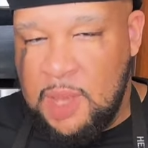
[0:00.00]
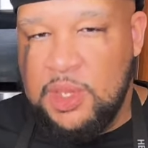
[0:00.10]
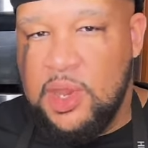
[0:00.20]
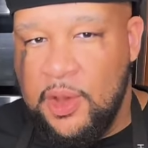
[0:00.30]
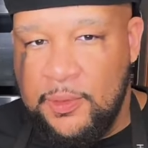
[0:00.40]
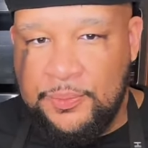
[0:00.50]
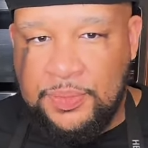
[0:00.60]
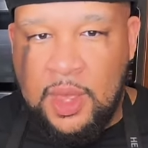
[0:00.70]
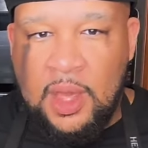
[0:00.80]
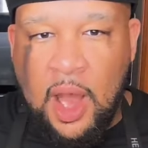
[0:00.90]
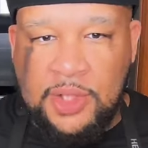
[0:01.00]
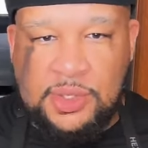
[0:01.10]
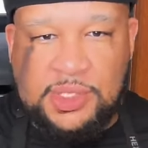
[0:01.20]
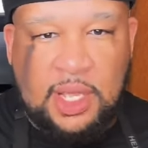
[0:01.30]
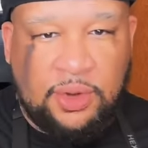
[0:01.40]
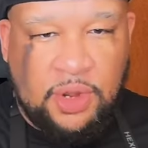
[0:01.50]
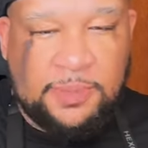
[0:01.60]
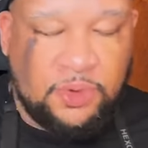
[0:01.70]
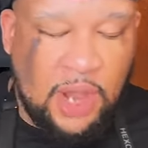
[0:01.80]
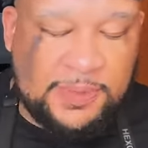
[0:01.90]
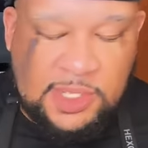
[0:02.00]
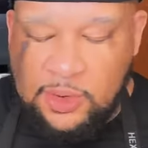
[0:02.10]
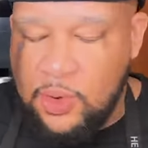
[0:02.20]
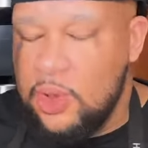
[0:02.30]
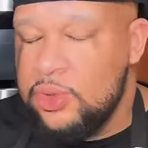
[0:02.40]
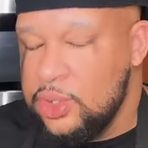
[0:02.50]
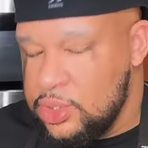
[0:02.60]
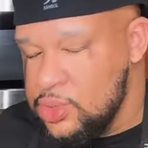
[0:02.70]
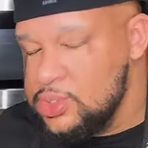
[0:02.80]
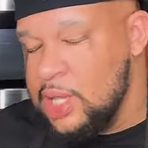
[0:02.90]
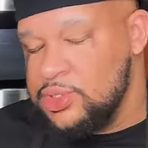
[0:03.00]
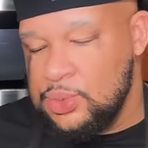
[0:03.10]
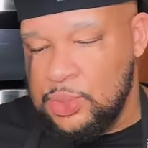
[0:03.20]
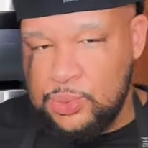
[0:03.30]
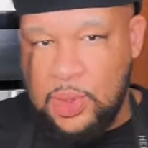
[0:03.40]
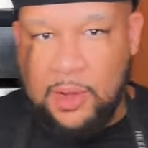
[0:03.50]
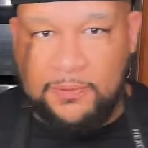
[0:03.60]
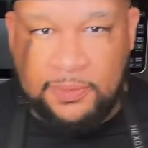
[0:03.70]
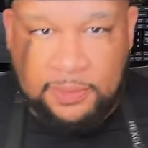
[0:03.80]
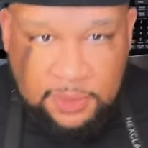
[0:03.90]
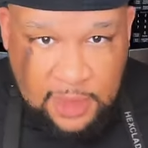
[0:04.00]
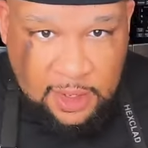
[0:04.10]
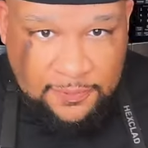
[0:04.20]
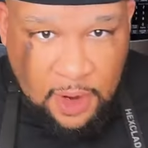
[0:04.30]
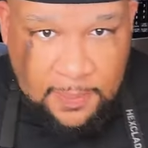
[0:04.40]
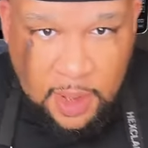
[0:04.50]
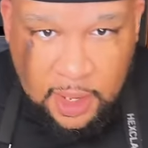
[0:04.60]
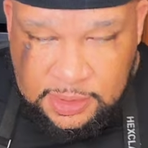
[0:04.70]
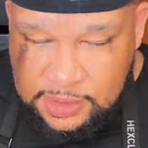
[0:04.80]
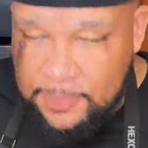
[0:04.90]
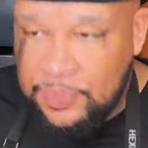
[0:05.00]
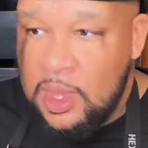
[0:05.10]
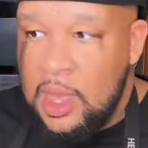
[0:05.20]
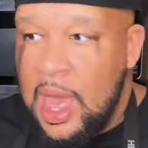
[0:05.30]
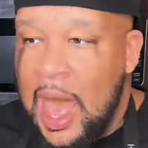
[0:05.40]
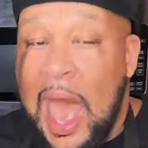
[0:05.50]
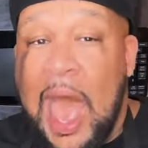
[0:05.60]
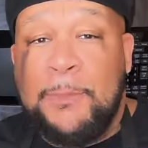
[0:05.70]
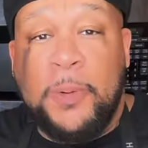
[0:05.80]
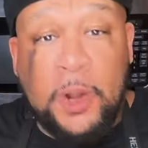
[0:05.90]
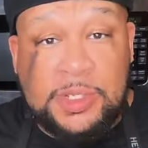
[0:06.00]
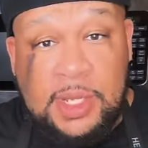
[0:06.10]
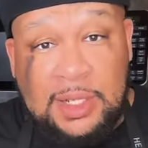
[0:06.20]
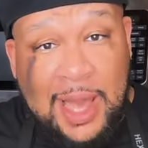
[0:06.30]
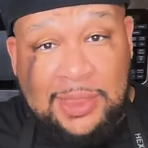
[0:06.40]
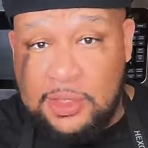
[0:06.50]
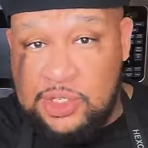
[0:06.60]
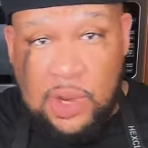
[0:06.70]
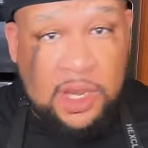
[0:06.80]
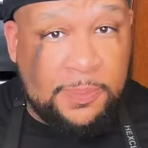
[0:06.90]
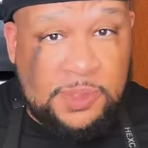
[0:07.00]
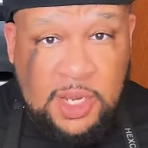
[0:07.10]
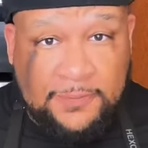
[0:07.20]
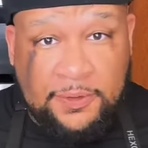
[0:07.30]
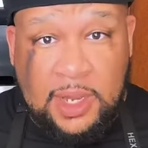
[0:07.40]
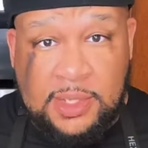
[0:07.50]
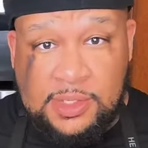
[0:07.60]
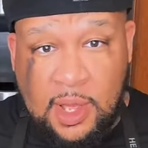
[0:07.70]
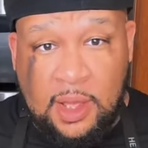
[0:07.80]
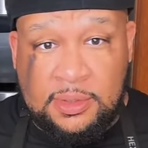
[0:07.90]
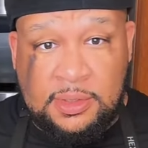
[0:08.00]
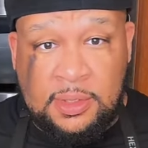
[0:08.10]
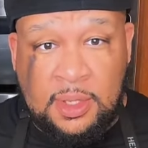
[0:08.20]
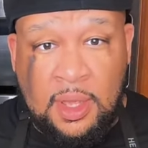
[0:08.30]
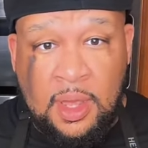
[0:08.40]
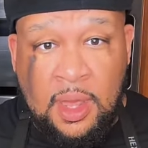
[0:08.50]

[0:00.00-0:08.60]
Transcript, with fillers: Let me know. Also, said grape, grapeseed oil, you can use that too as well. Thank you very much. I personally like the straight up Chick fil A sauce,